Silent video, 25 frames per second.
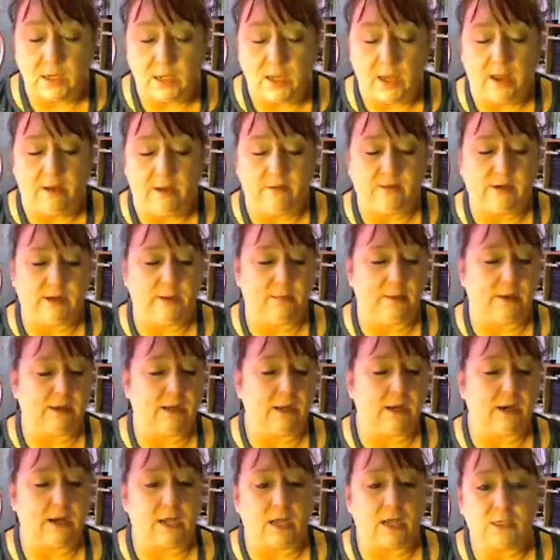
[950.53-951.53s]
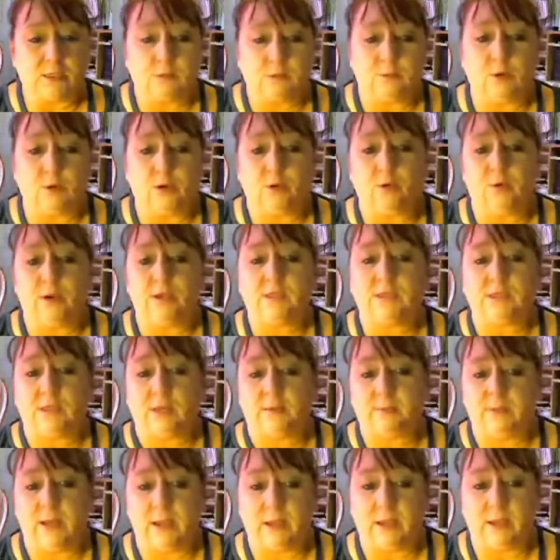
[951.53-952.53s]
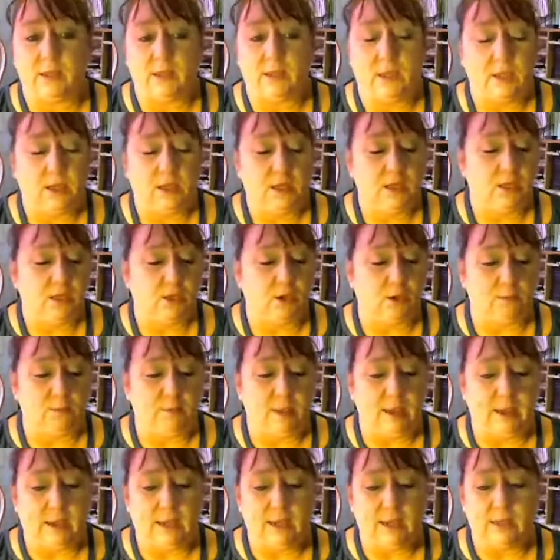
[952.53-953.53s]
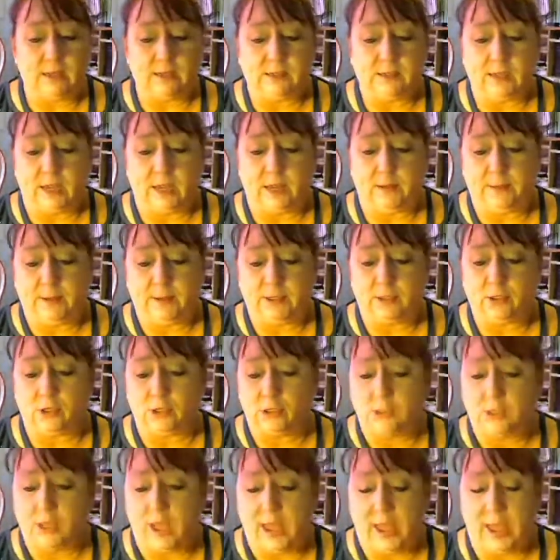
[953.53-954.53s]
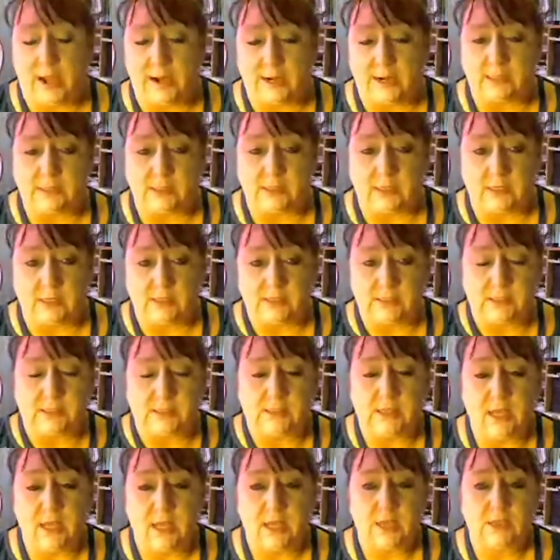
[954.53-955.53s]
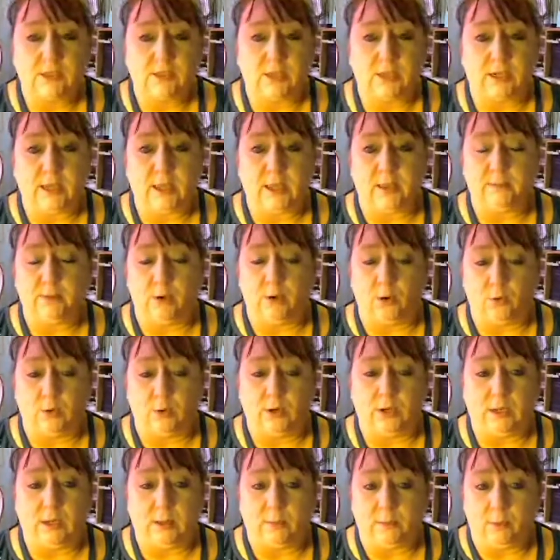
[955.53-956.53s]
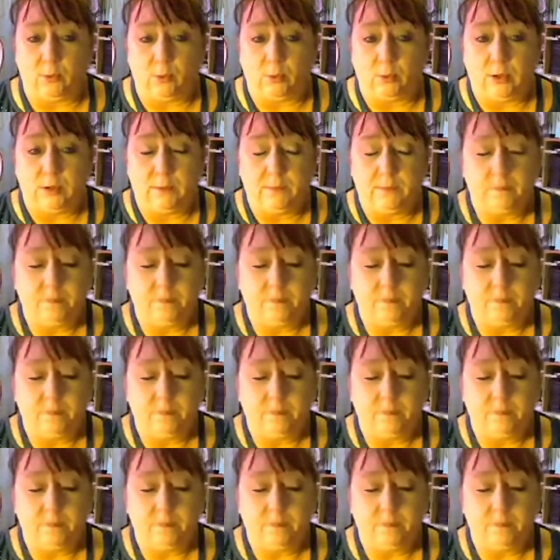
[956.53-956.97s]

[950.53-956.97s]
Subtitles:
Every time I get a custom request, I'd take, make it, take pictures, add it as a listing. So I kept going and kept going.